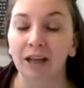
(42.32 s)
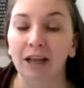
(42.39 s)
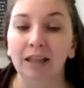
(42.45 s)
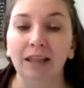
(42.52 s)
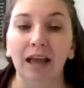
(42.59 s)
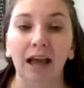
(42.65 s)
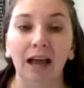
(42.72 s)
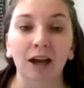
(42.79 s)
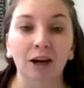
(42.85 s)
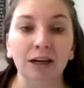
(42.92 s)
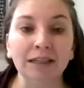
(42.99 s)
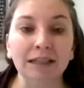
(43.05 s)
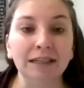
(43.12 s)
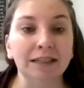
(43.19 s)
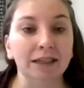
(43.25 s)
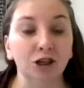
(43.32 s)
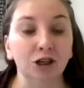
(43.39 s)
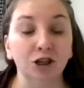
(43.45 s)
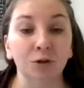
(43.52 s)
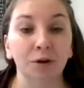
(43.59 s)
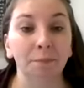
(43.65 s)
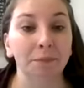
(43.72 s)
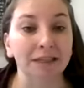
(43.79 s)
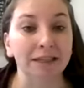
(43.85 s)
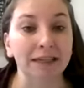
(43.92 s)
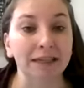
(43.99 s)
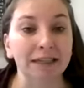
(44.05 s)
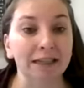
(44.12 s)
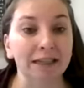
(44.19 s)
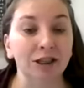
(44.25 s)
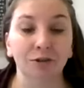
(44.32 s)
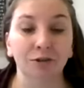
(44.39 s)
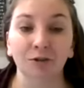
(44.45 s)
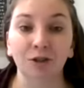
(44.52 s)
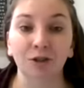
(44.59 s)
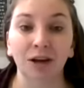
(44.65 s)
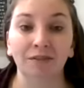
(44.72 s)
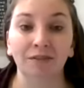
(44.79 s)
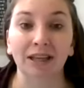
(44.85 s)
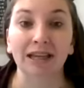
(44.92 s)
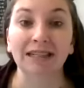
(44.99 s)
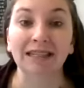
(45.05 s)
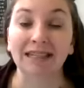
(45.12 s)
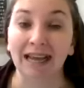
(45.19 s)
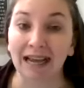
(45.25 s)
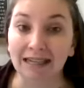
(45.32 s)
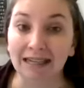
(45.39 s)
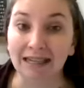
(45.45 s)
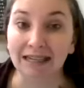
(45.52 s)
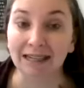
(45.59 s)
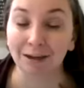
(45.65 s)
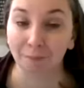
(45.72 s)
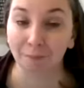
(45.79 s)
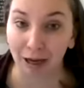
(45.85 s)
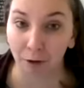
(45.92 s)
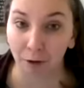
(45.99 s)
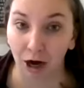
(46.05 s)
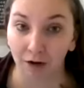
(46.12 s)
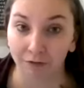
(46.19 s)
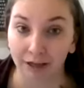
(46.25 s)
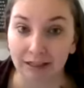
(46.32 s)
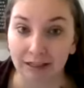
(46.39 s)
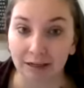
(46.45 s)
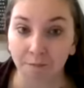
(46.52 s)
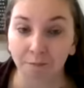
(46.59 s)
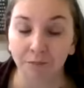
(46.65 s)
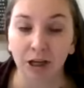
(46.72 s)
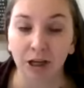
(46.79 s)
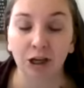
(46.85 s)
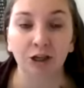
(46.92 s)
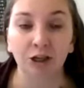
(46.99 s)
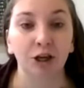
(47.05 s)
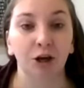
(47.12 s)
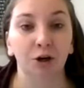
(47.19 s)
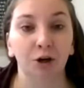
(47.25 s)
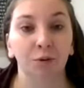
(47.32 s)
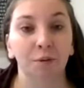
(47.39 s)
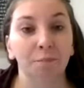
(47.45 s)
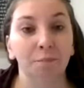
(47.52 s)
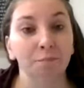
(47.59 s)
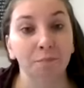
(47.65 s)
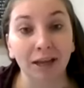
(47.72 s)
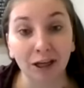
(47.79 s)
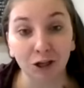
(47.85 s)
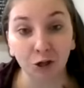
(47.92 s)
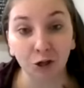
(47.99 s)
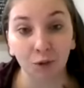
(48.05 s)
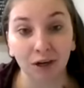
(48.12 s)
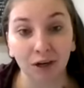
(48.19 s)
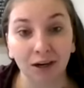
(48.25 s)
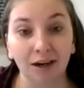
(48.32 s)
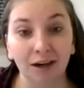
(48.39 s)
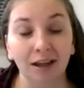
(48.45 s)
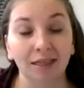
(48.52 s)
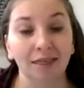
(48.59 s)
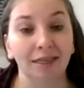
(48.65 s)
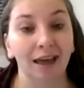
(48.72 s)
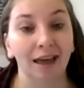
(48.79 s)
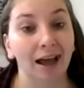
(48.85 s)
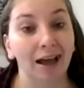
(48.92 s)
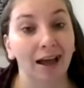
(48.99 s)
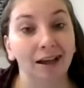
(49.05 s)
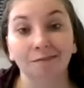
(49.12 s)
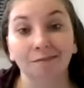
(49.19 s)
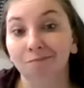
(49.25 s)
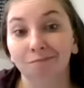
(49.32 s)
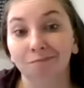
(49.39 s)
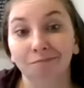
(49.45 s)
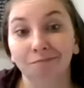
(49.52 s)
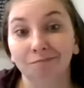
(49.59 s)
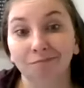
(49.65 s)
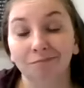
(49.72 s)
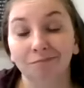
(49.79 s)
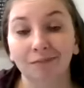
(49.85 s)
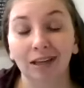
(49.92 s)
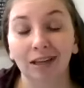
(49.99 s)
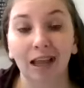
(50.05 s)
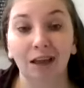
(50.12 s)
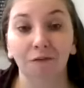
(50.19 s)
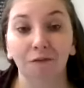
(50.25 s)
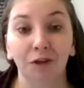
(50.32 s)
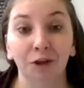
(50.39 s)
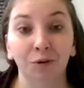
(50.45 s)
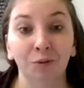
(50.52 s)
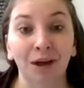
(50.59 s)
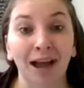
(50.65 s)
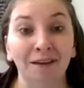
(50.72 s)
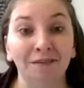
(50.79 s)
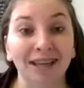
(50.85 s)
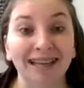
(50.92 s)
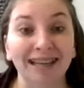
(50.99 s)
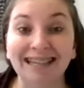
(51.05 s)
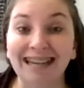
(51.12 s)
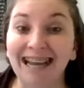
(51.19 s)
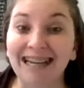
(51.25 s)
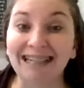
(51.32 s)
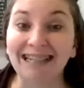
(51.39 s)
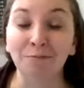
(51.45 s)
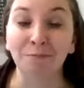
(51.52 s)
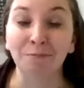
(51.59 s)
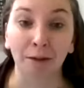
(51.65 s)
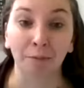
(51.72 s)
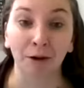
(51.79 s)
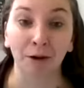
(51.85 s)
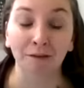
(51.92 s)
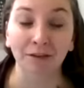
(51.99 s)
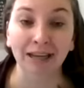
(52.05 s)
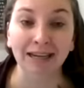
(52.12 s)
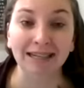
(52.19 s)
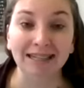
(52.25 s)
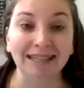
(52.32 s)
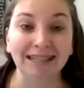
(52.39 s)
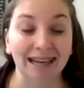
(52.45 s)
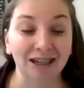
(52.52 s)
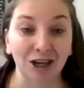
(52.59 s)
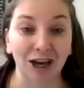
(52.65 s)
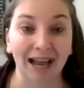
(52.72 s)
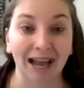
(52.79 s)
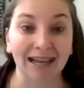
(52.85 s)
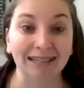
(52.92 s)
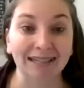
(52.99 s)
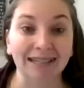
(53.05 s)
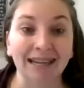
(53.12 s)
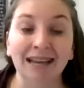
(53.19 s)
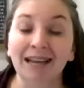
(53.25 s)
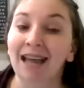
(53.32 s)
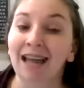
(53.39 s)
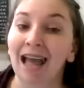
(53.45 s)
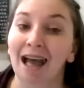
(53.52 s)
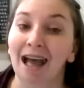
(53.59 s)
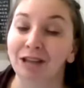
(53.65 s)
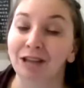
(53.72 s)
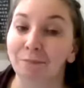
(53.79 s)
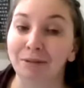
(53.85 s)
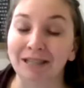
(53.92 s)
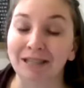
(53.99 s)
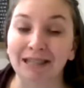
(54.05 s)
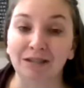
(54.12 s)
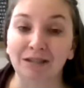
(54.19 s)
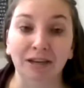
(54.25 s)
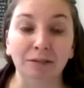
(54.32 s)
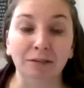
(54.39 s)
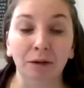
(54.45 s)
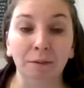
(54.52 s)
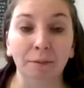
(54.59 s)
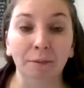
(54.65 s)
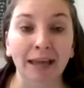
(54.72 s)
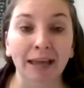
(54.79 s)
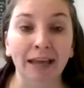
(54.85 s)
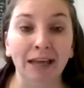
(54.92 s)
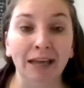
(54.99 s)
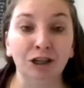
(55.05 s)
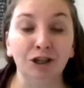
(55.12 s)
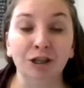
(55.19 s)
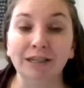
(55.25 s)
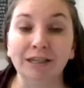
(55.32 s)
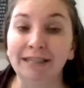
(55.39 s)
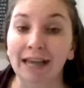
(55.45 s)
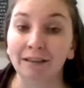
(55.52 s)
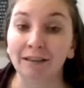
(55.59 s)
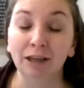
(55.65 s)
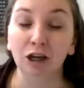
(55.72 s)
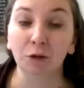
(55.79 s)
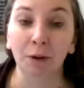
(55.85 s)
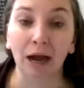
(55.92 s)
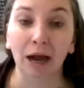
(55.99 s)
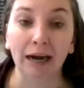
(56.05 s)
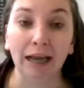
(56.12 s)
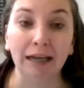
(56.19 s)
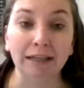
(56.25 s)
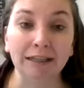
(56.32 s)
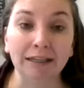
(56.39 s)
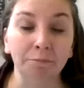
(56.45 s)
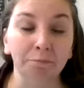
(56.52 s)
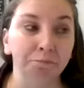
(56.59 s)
The IRS considers you a business as soon as you have the intent to make a profit. So make sure that if you have the intent to make a profit, such as having a business Facebook page, selling your products,